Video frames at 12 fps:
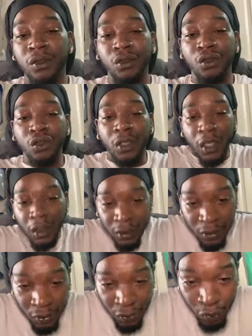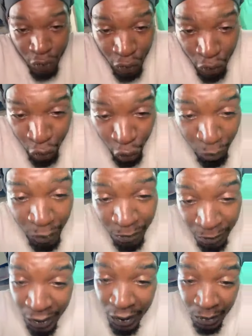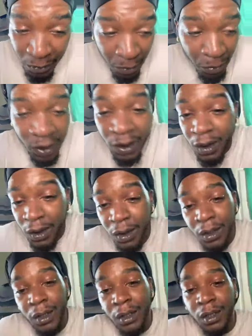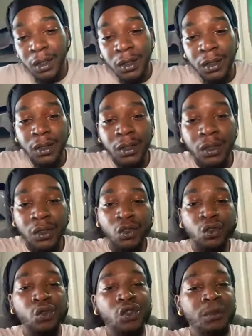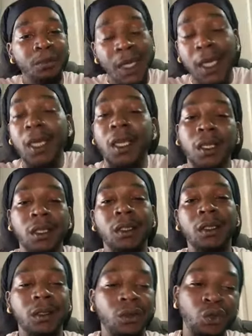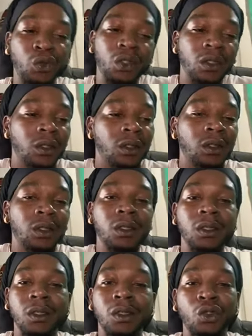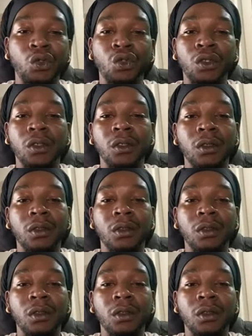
use a use a human being, my boy. Use a man. Use a use